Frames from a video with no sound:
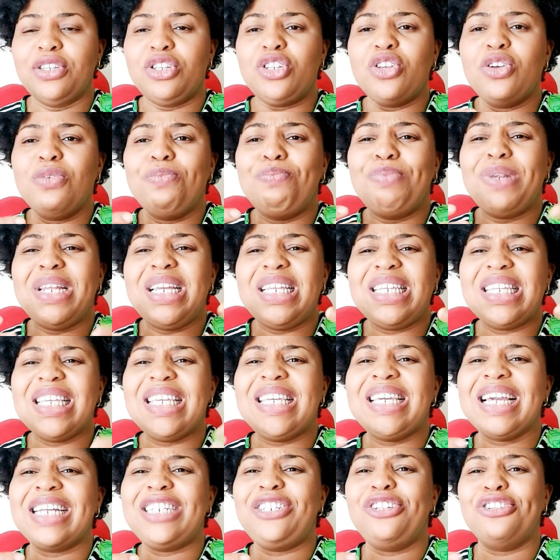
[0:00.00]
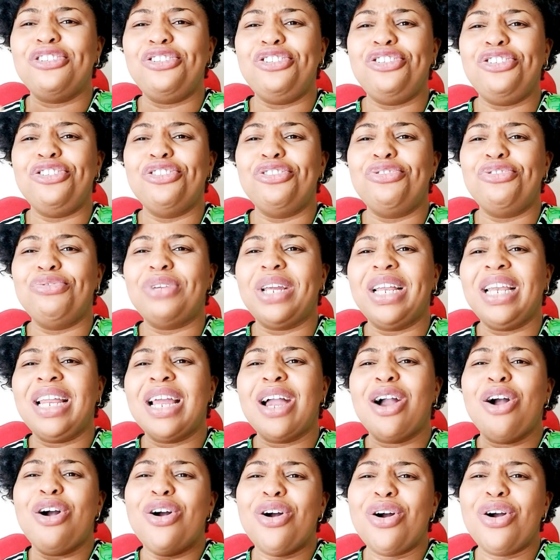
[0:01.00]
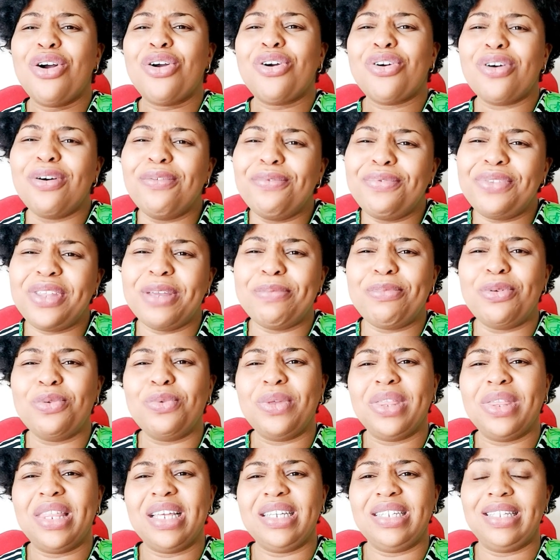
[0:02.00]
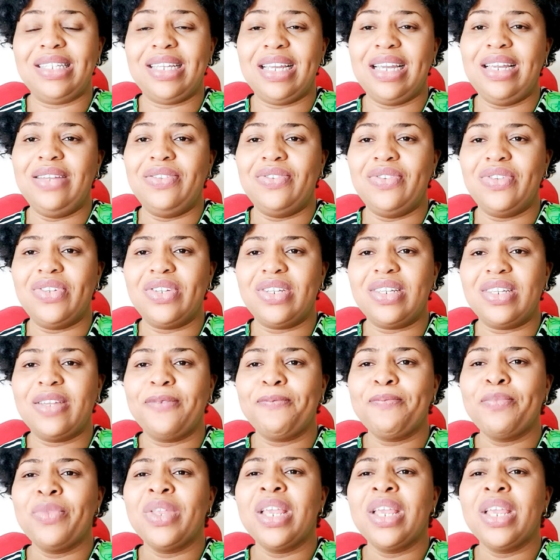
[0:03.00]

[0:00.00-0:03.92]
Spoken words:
So please get your children comfortable with these things.